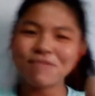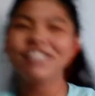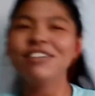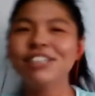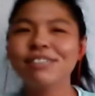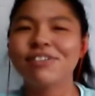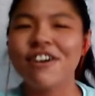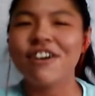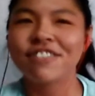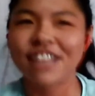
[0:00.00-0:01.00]
those
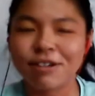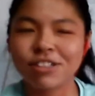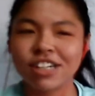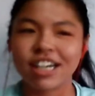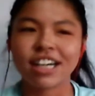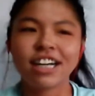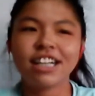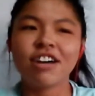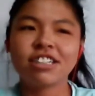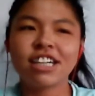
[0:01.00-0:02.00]
period of times, right?
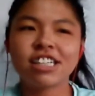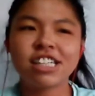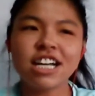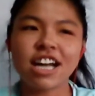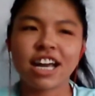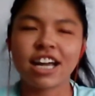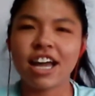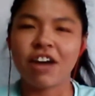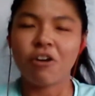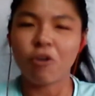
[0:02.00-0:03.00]
There was actually like
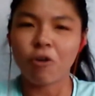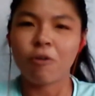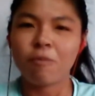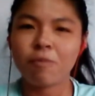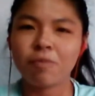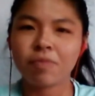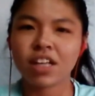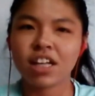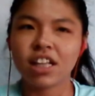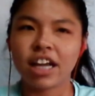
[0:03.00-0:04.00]
at home,
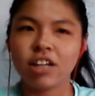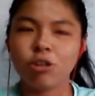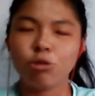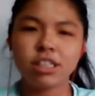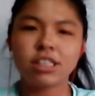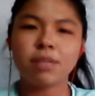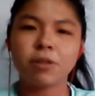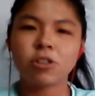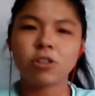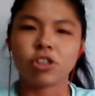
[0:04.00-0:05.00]
like doing
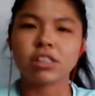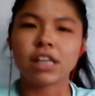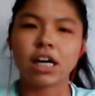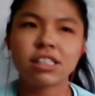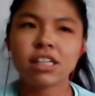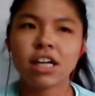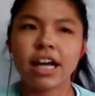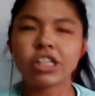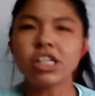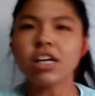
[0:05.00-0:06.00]
simple drills.
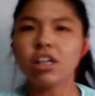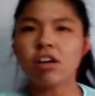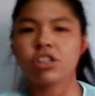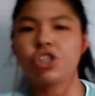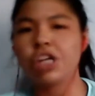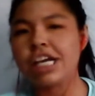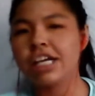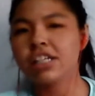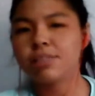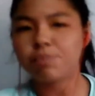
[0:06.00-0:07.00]
Actually, a lot of the
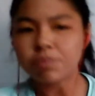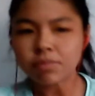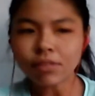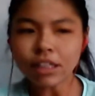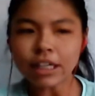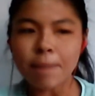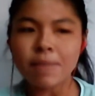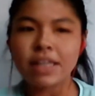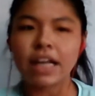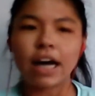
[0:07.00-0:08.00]
trainings
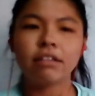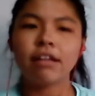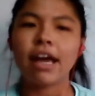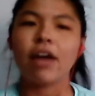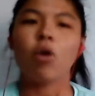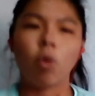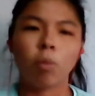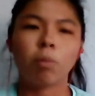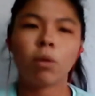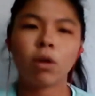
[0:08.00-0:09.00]
can be done at
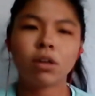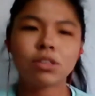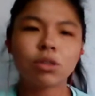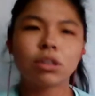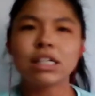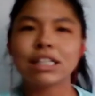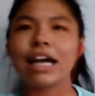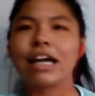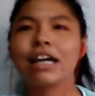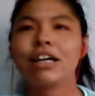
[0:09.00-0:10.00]
home. So things
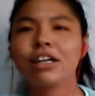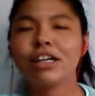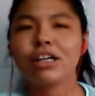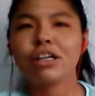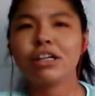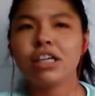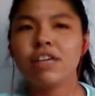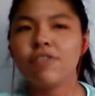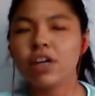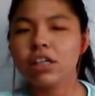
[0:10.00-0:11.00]
like
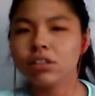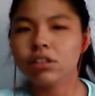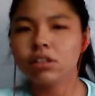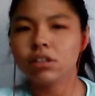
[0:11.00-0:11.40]
even